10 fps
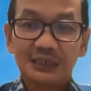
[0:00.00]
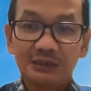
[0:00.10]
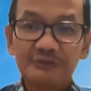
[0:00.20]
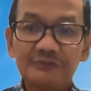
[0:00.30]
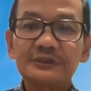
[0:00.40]

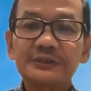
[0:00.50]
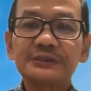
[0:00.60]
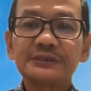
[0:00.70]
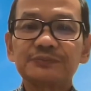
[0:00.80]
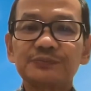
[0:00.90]

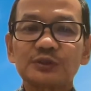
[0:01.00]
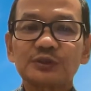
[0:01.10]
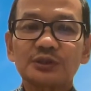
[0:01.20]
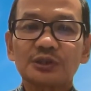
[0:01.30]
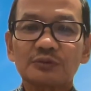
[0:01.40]
However,
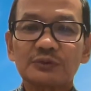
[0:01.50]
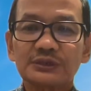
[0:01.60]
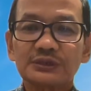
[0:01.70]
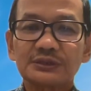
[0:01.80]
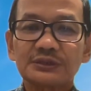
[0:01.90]

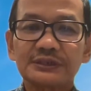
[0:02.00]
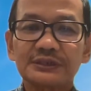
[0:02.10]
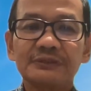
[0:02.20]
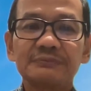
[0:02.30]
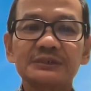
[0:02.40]
always
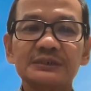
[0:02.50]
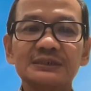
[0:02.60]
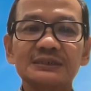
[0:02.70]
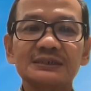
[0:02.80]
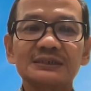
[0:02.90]

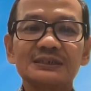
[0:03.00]
remember